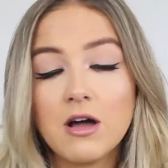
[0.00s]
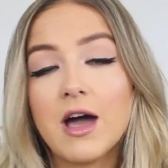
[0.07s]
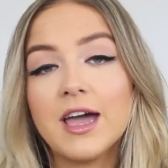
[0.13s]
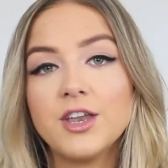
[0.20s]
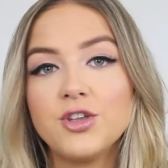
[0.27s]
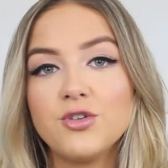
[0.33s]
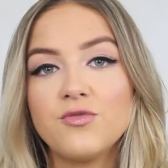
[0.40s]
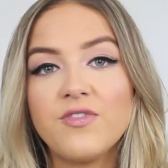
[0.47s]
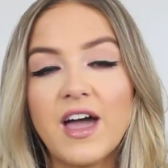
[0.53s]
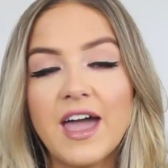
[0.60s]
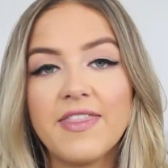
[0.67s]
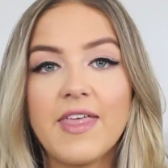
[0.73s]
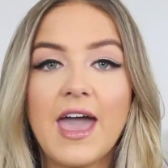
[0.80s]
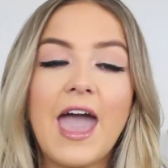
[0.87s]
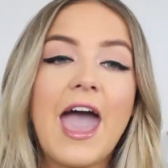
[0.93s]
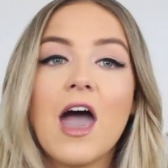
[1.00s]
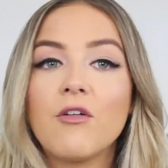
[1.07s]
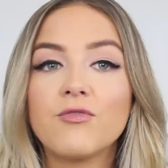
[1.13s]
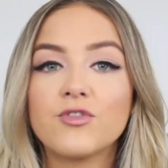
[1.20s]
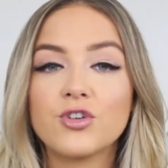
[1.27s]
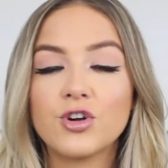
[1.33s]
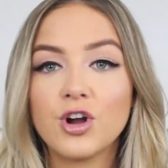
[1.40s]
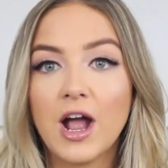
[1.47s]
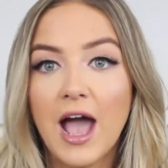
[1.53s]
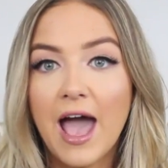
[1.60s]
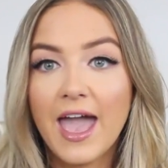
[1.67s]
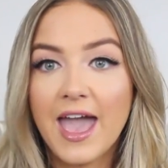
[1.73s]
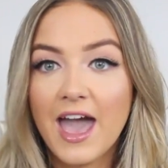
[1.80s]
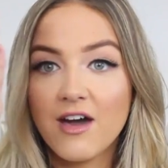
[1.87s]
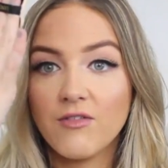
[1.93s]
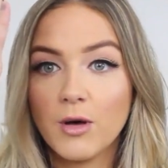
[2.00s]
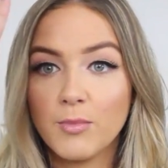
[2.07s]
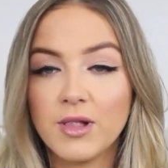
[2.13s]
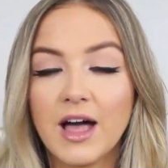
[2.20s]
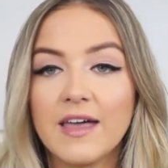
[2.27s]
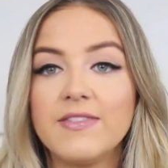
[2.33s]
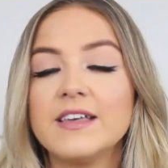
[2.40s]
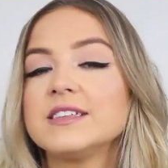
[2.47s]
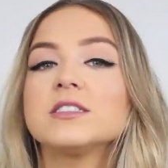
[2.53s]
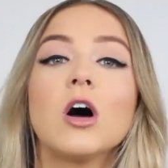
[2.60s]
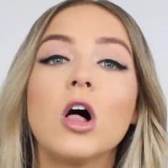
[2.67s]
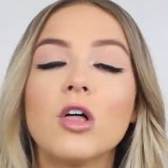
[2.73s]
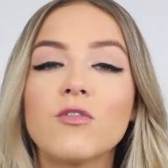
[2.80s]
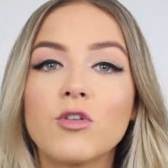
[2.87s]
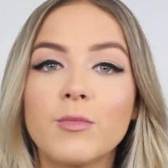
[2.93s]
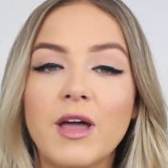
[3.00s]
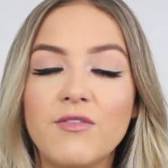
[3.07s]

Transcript: Now I do find that after I have applied this all over